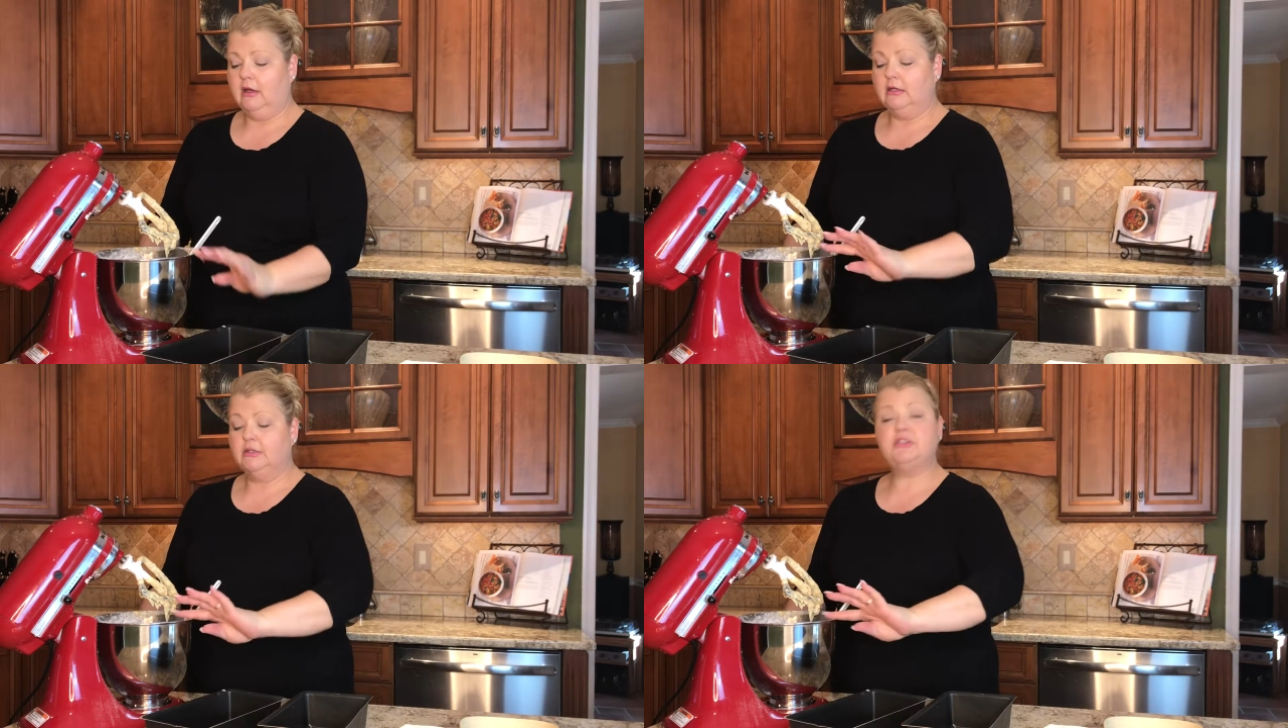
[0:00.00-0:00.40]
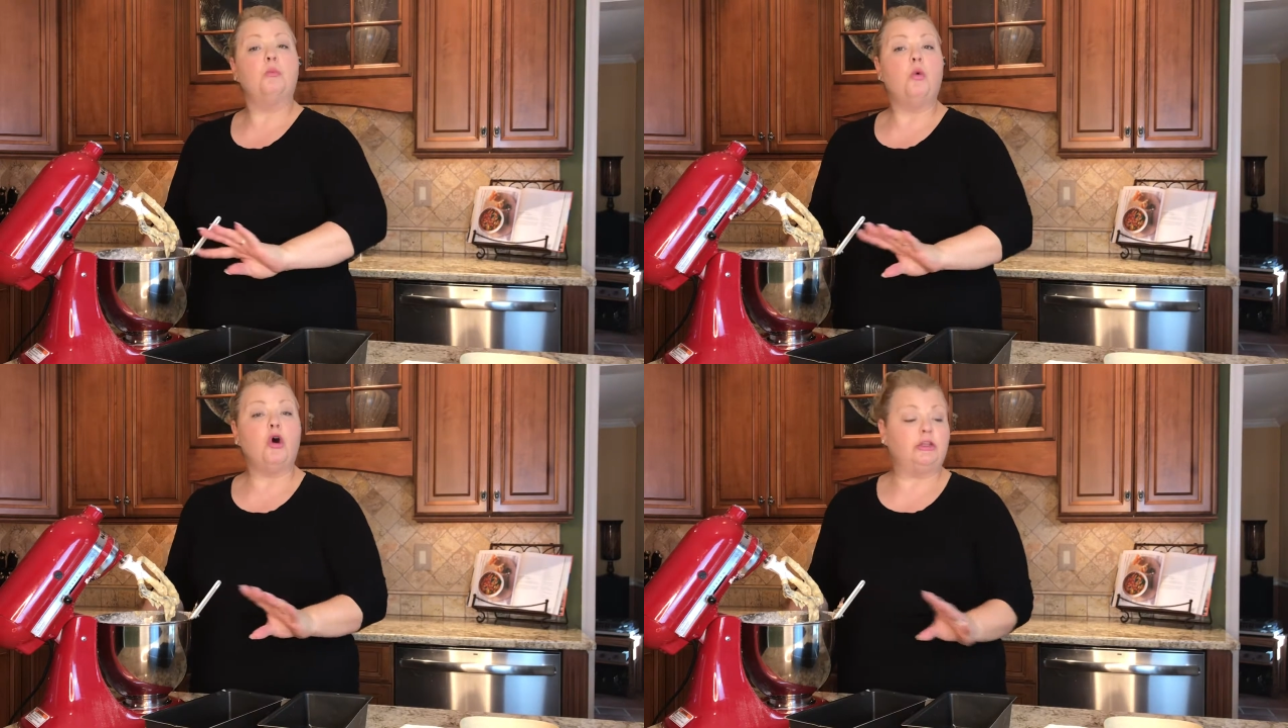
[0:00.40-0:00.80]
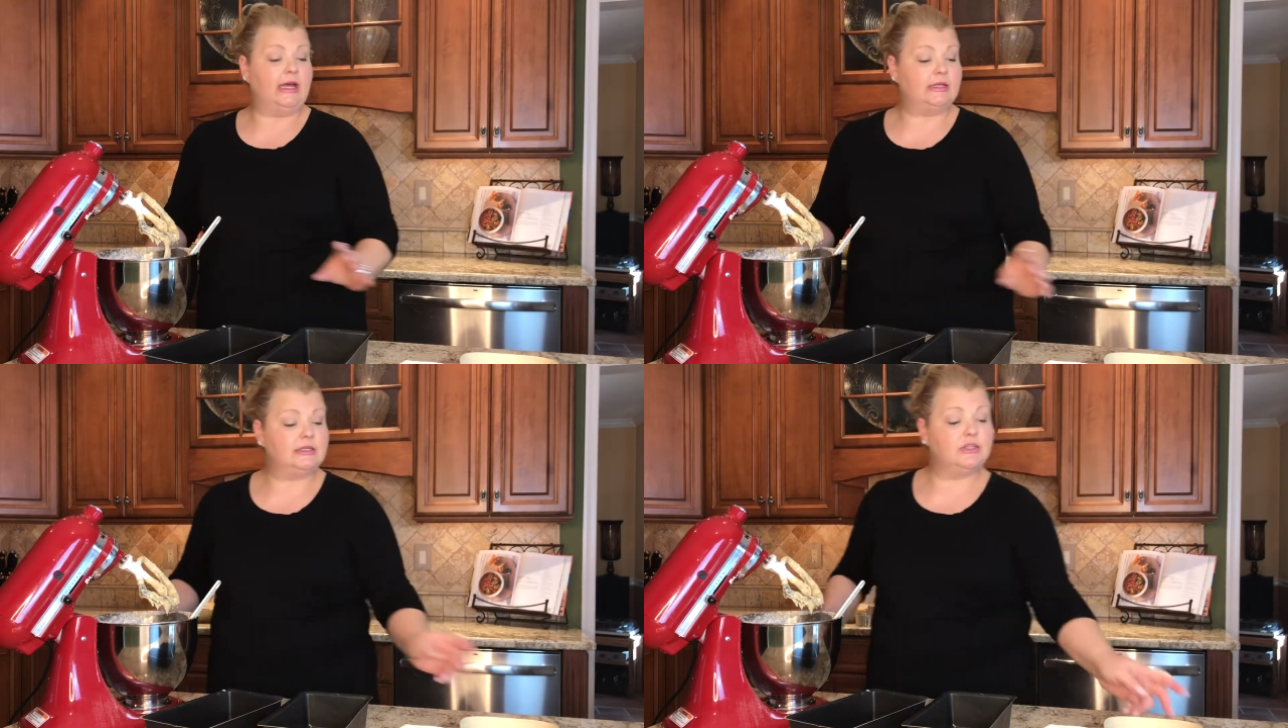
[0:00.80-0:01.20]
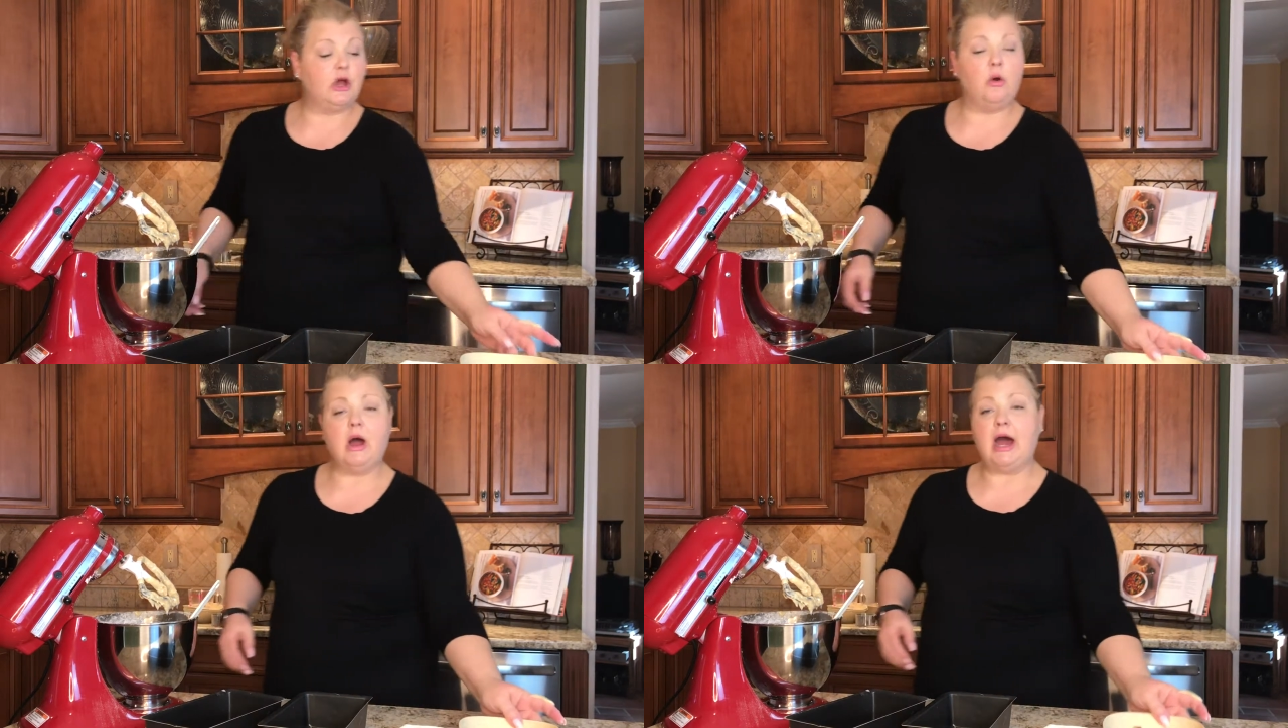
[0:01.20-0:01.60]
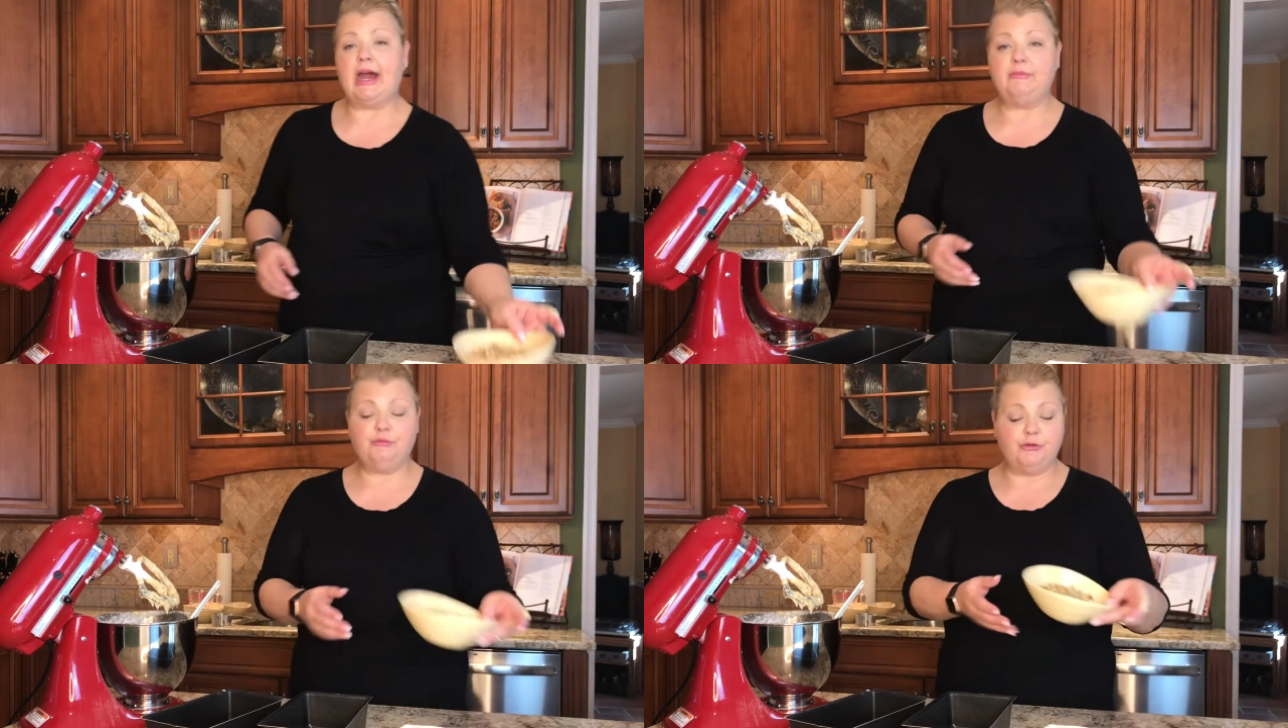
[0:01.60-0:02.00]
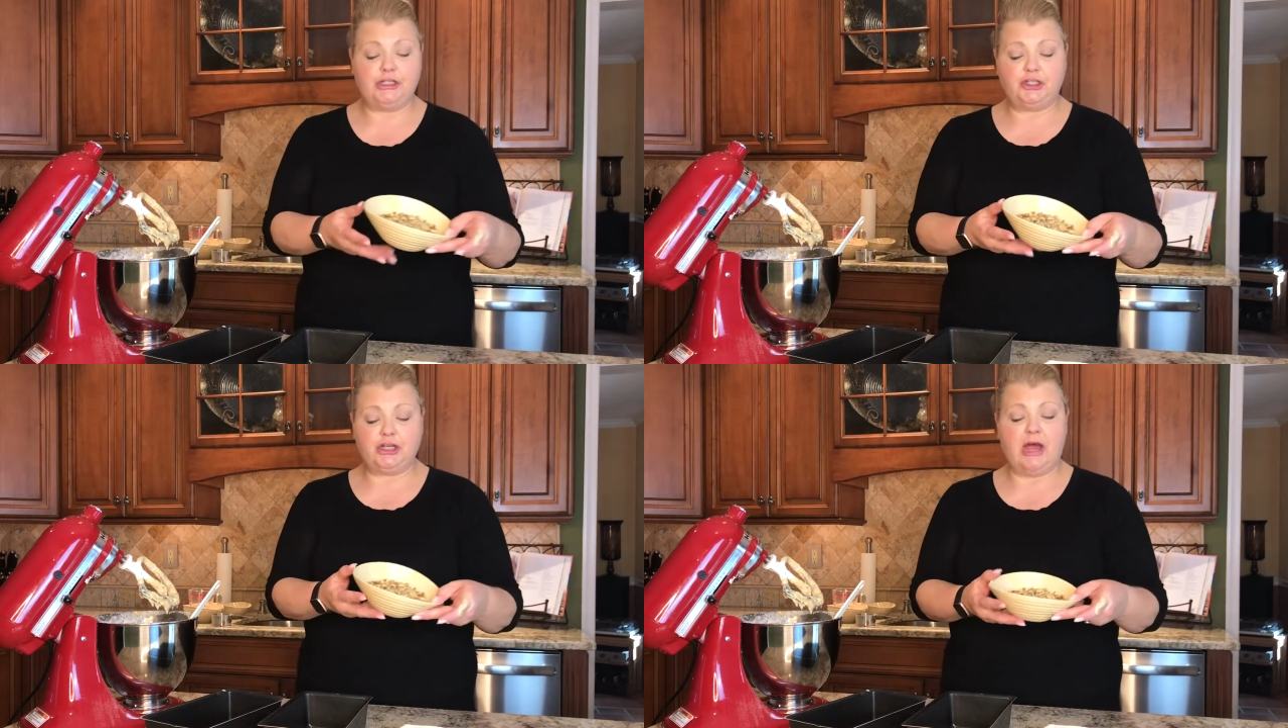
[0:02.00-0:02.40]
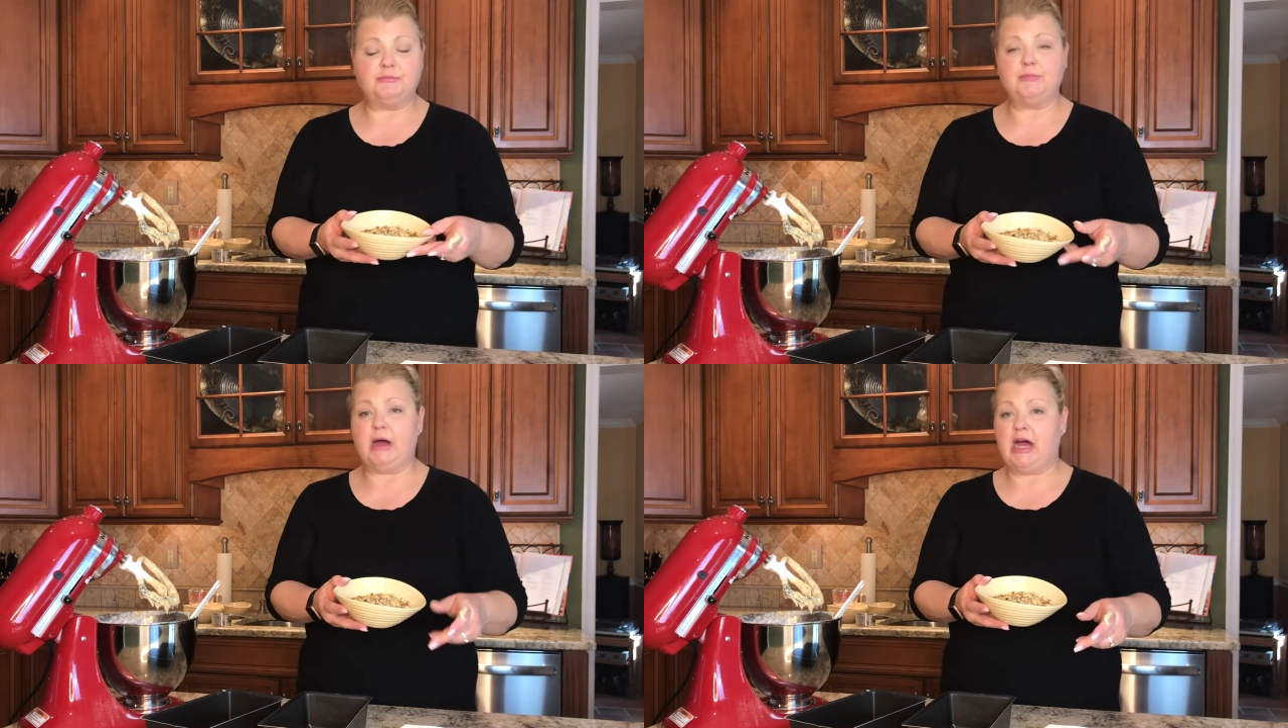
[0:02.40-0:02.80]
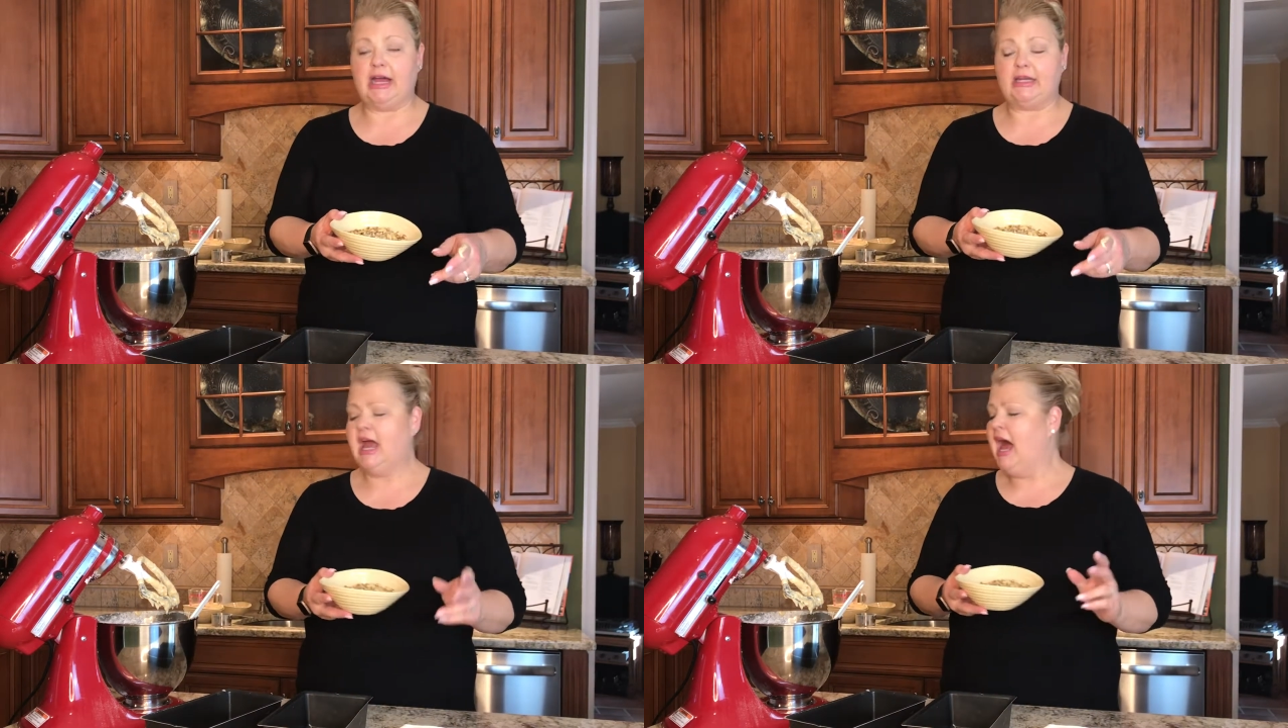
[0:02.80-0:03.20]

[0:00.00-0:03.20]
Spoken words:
some walnuts. So I pre-chopped mine.